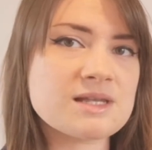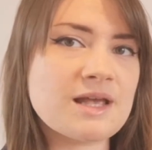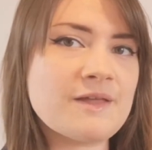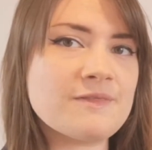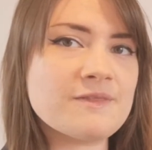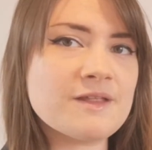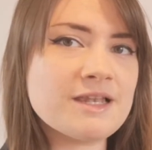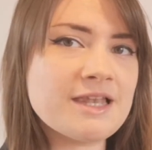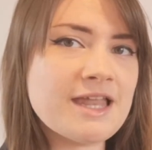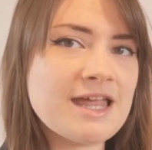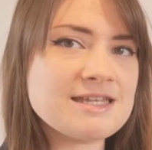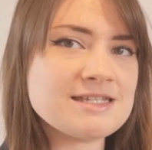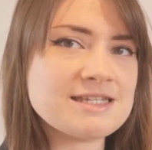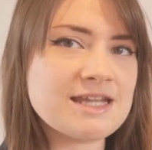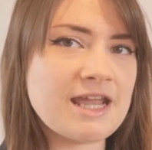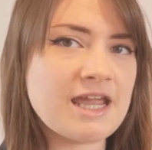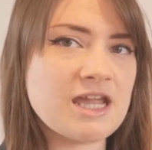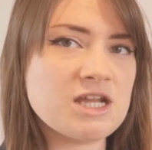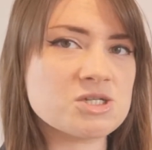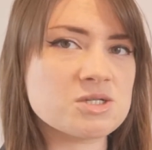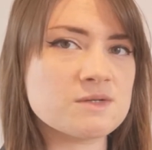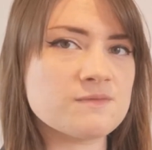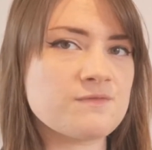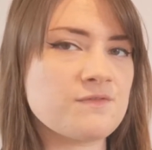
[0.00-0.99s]
and the letting
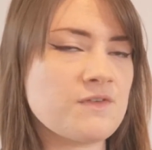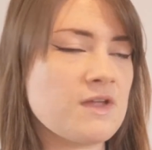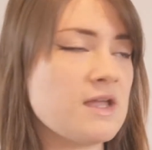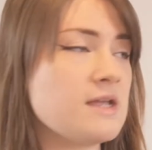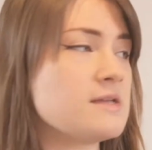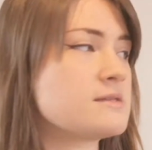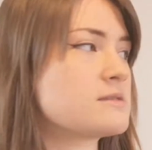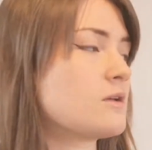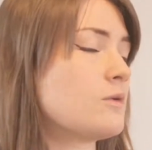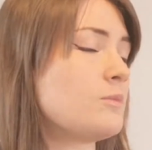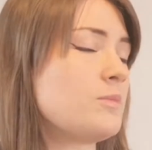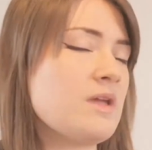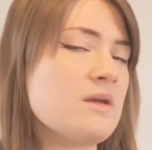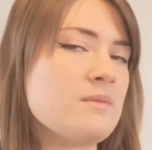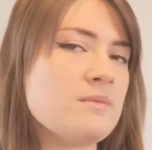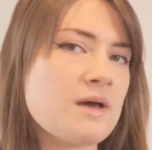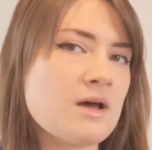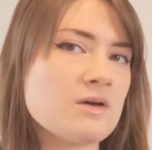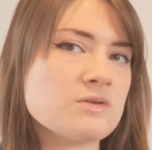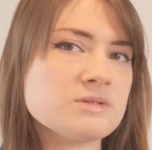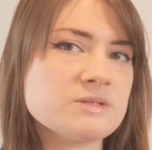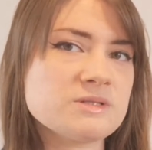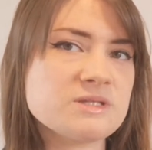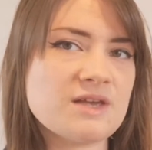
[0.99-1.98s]
agent fees will be
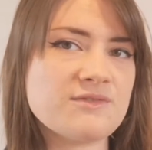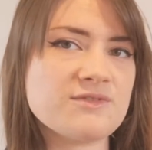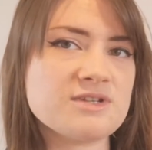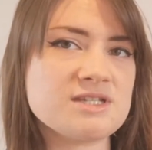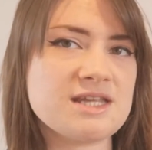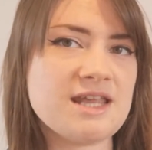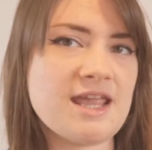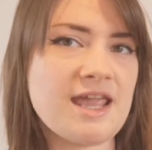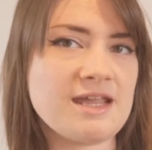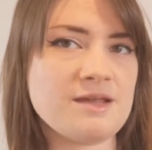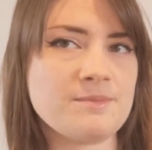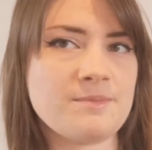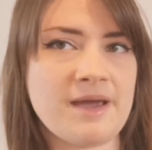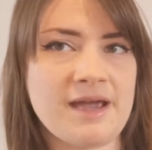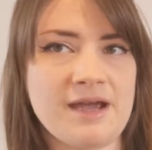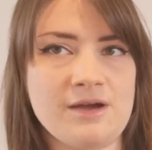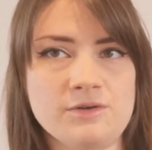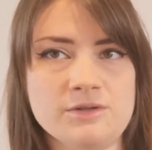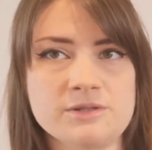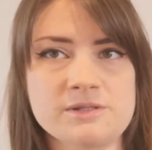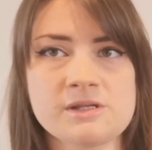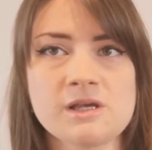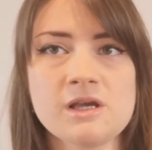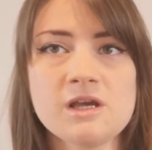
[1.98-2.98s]
about
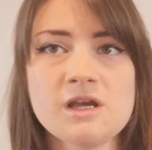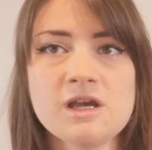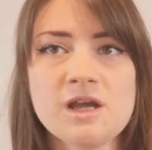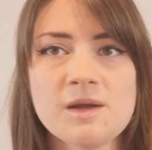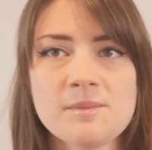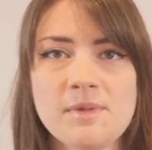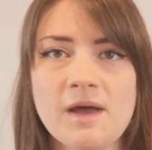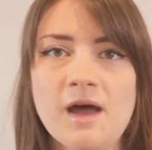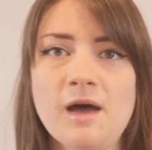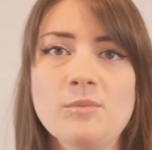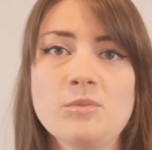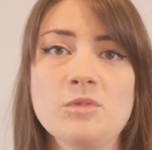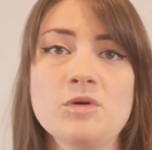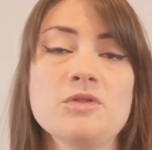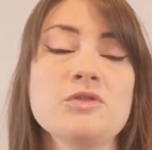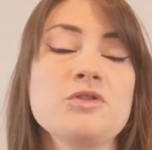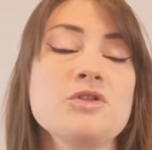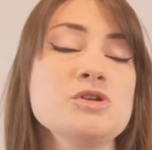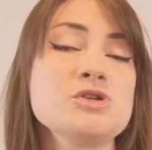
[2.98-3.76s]
£78 per month.